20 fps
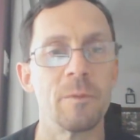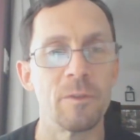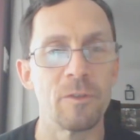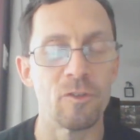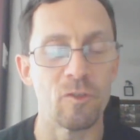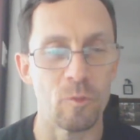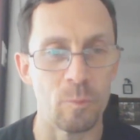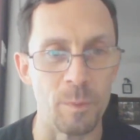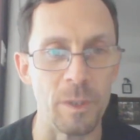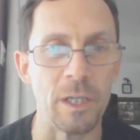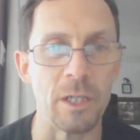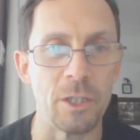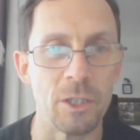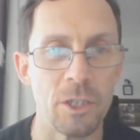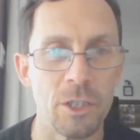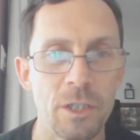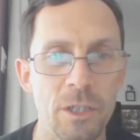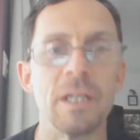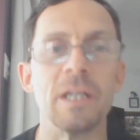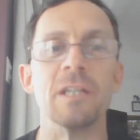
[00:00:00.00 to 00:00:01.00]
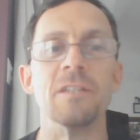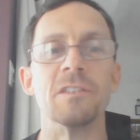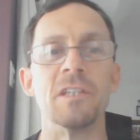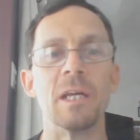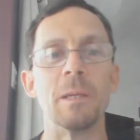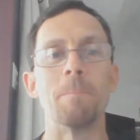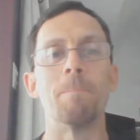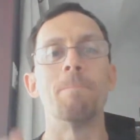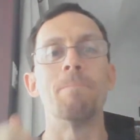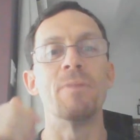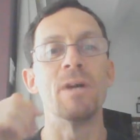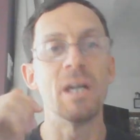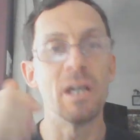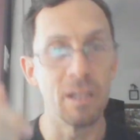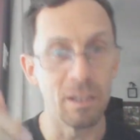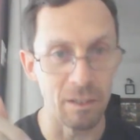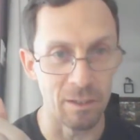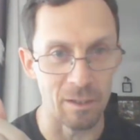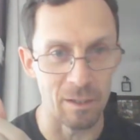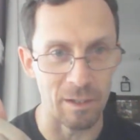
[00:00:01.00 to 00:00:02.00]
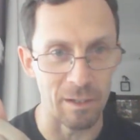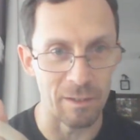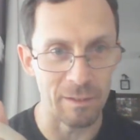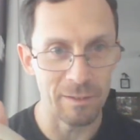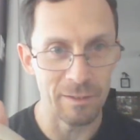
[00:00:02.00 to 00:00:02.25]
of speech is a pillar